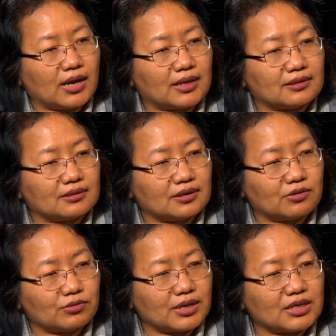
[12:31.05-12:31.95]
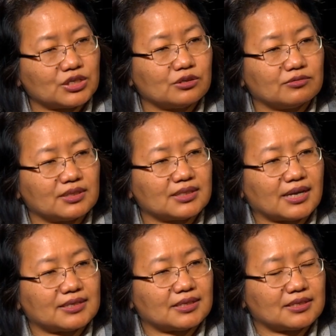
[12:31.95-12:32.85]
at the creation of this
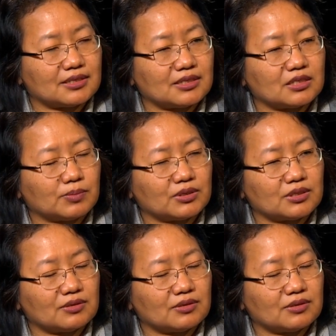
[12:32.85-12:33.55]
identity is because